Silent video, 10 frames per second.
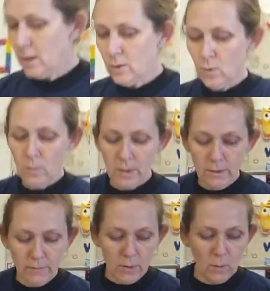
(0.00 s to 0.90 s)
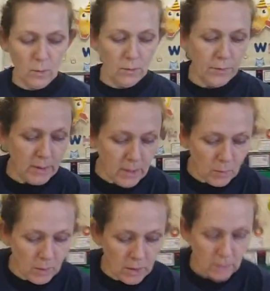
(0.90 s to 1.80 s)
Eleanor, whenever you are ready,
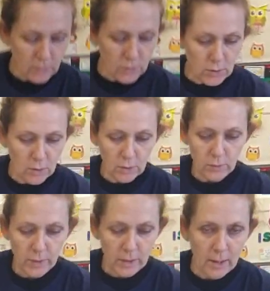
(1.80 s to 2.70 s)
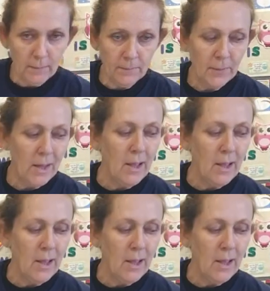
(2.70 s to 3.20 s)
we can start reading.